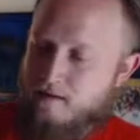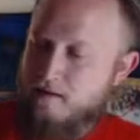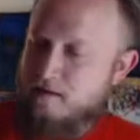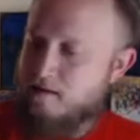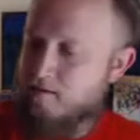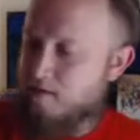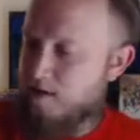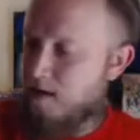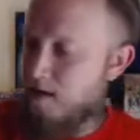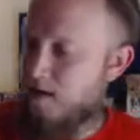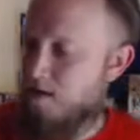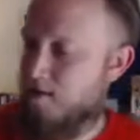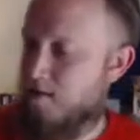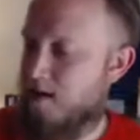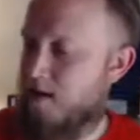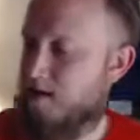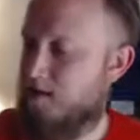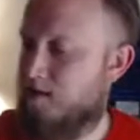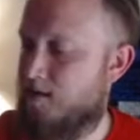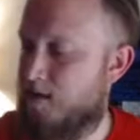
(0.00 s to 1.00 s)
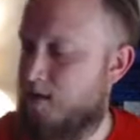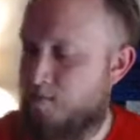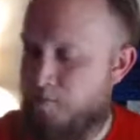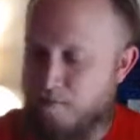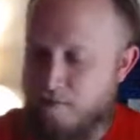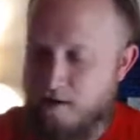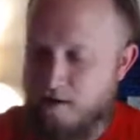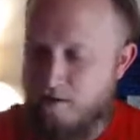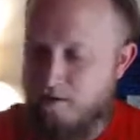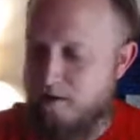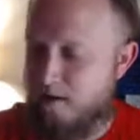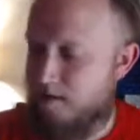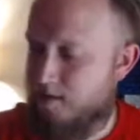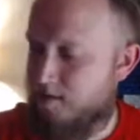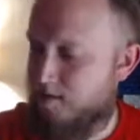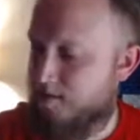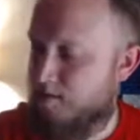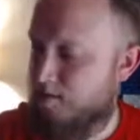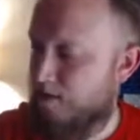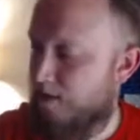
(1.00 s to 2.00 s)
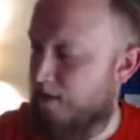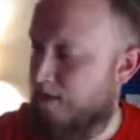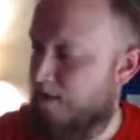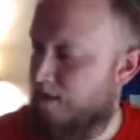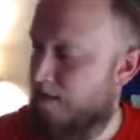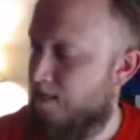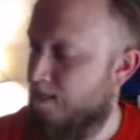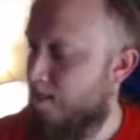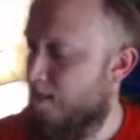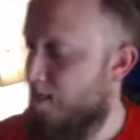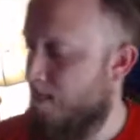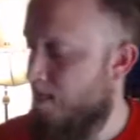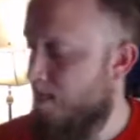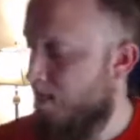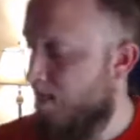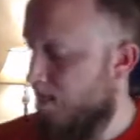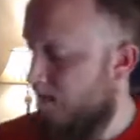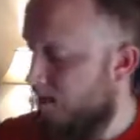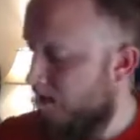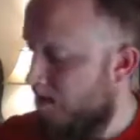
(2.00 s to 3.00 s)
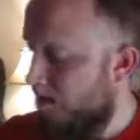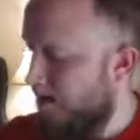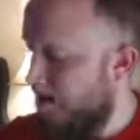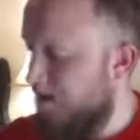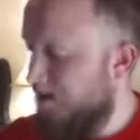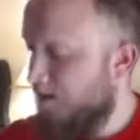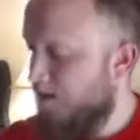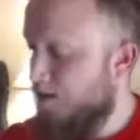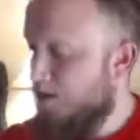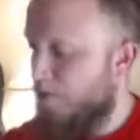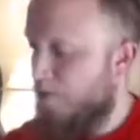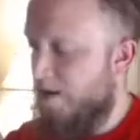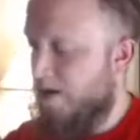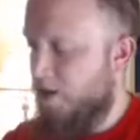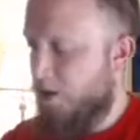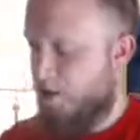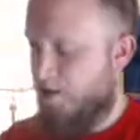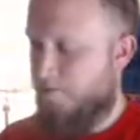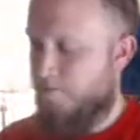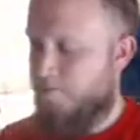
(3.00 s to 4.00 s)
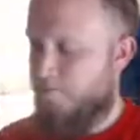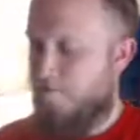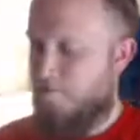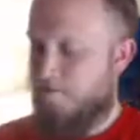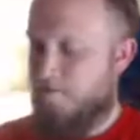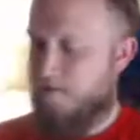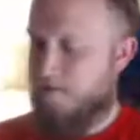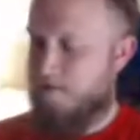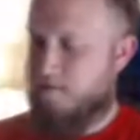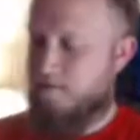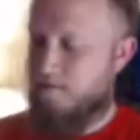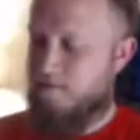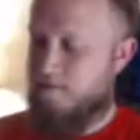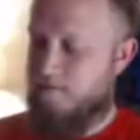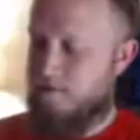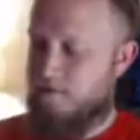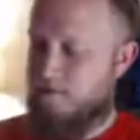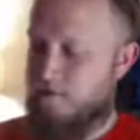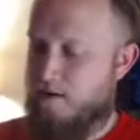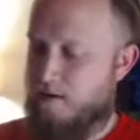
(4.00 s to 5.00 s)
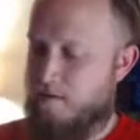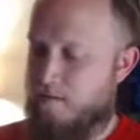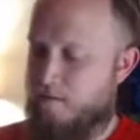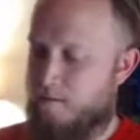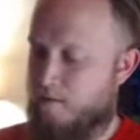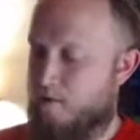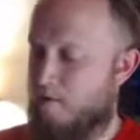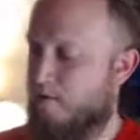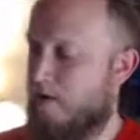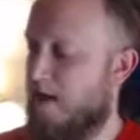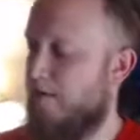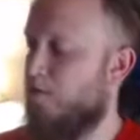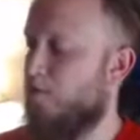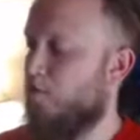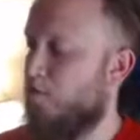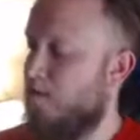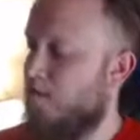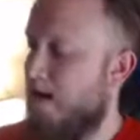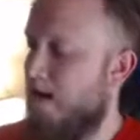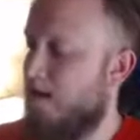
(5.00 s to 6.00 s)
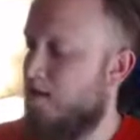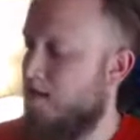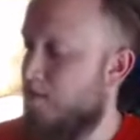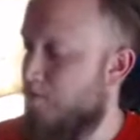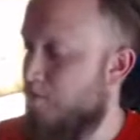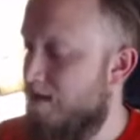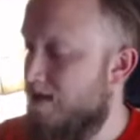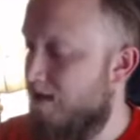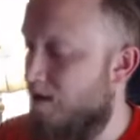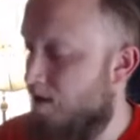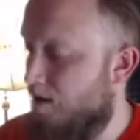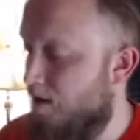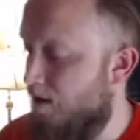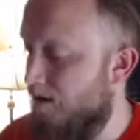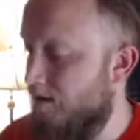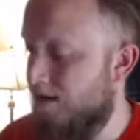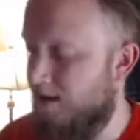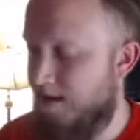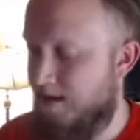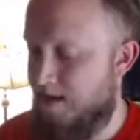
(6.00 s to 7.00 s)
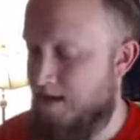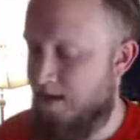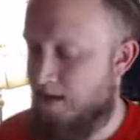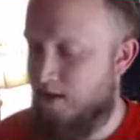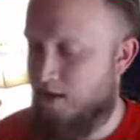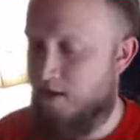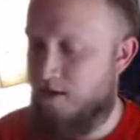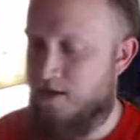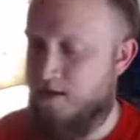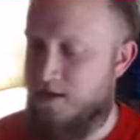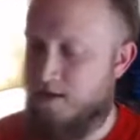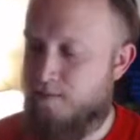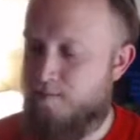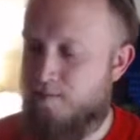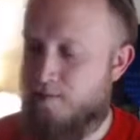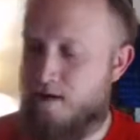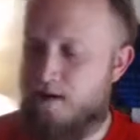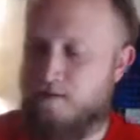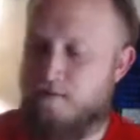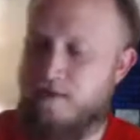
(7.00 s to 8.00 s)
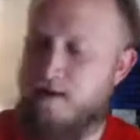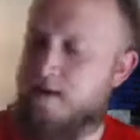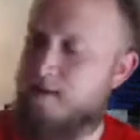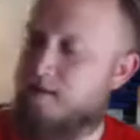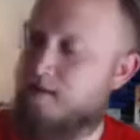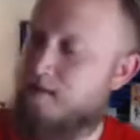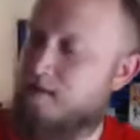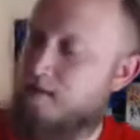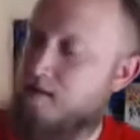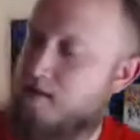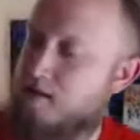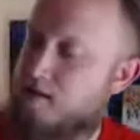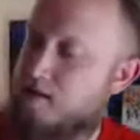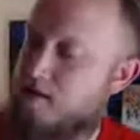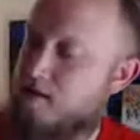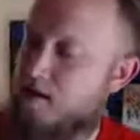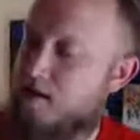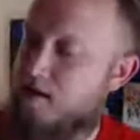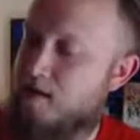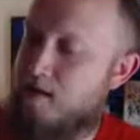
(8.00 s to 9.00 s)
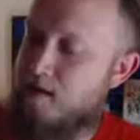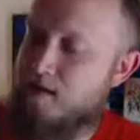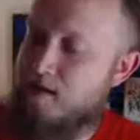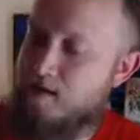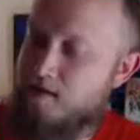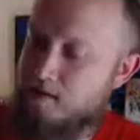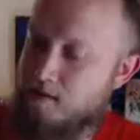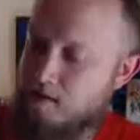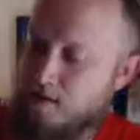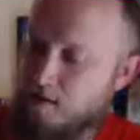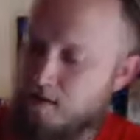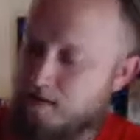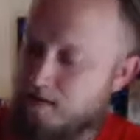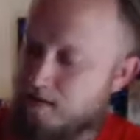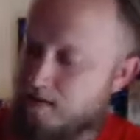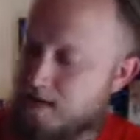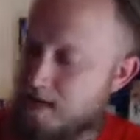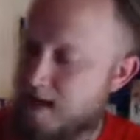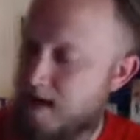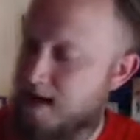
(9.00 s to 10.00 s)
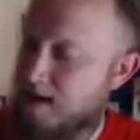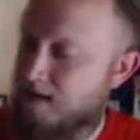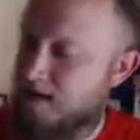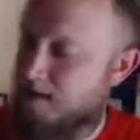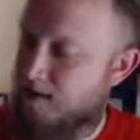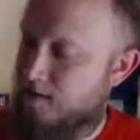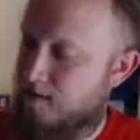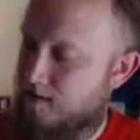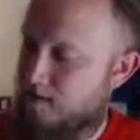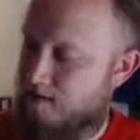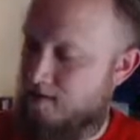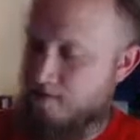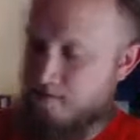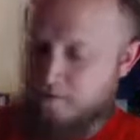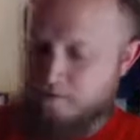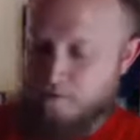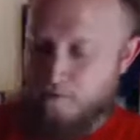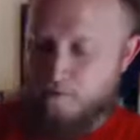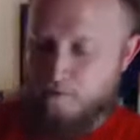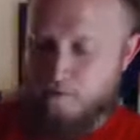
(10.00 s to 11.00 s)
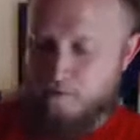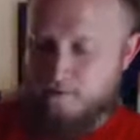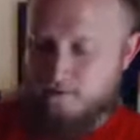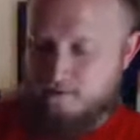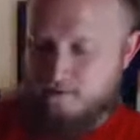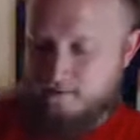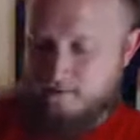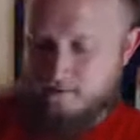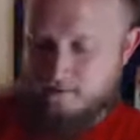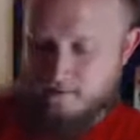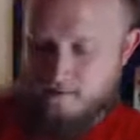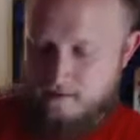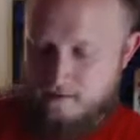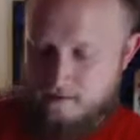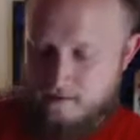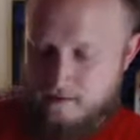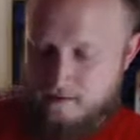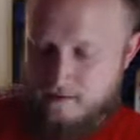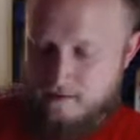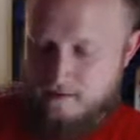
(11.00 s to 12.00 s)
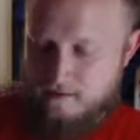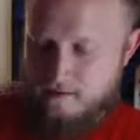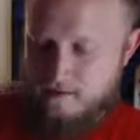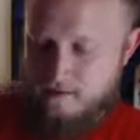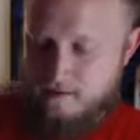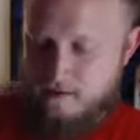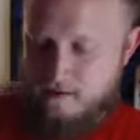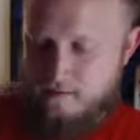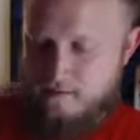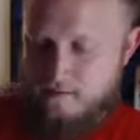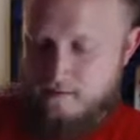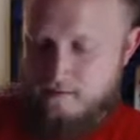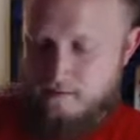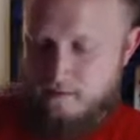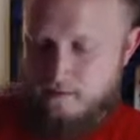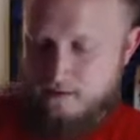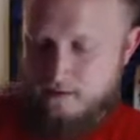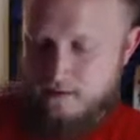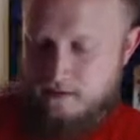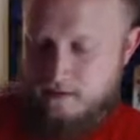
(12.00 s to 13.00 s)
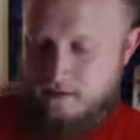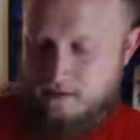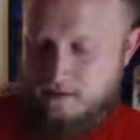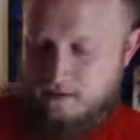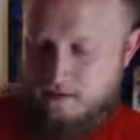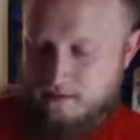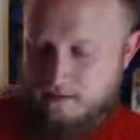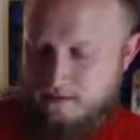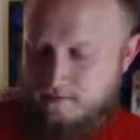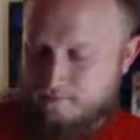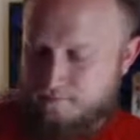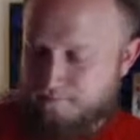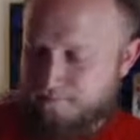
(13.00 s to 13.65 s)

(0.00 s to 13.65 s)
Okay, that's some progress. Any situation, 1, 2, 3, 4, 5, where we buy 3 cards in a turn is progress. And then this card is an 8, of course. Of course it is.